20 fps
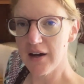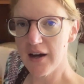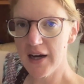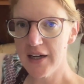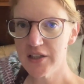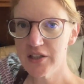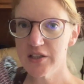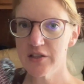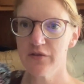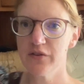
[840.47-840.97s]
I
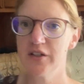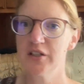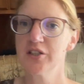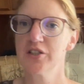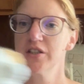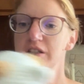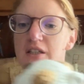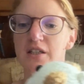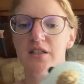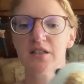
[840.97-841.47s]
just
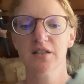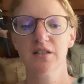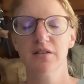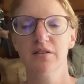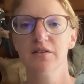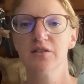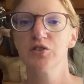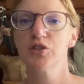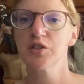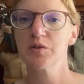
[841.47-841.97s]
finished this
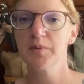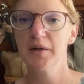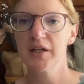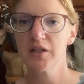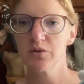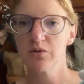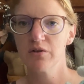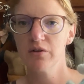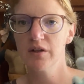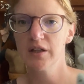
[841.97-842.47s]
just because
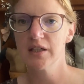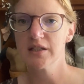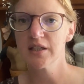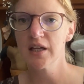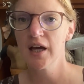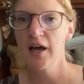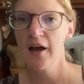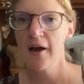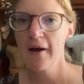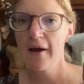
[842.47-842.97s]
we're doing this.
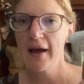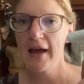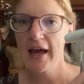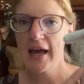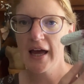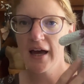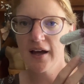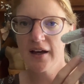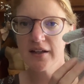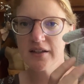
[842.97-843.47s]

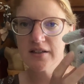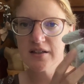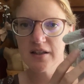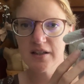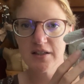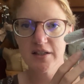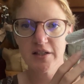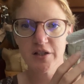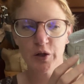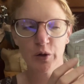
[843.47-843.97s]
And
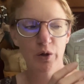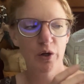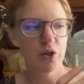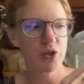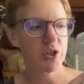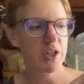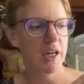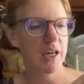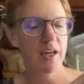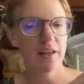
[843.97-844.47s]
this is a
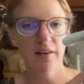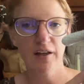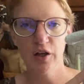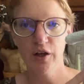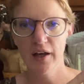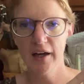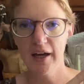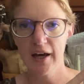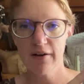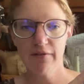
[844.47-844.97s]
crochet kit that you
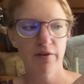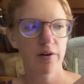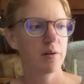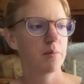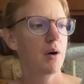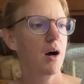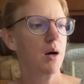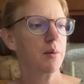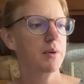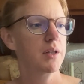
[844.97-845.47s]
can get from
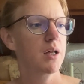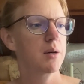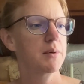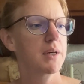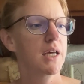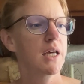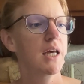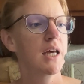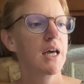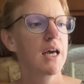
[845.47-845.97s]
Hobby
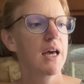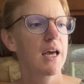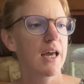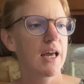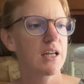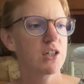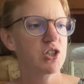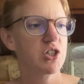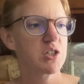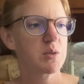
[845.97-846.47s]
Lobby.
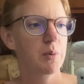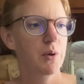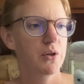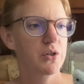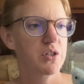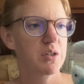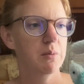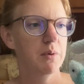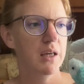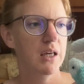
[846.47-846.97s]
And she's
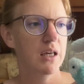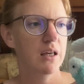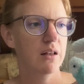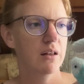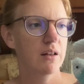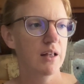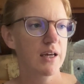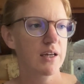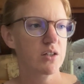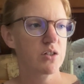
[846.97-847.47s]
supposed to be
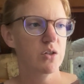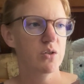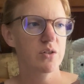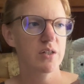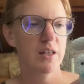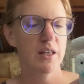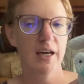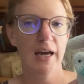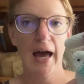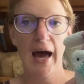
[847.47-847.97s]
like Susie
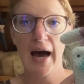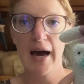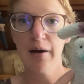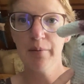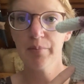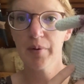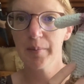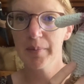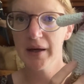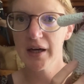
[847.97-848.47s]
the cat,
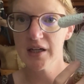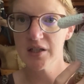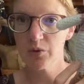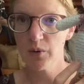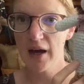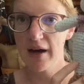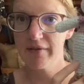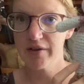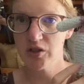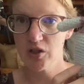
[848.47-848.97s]
but because we
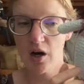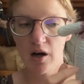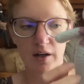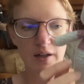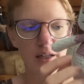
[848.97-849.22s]
have a dog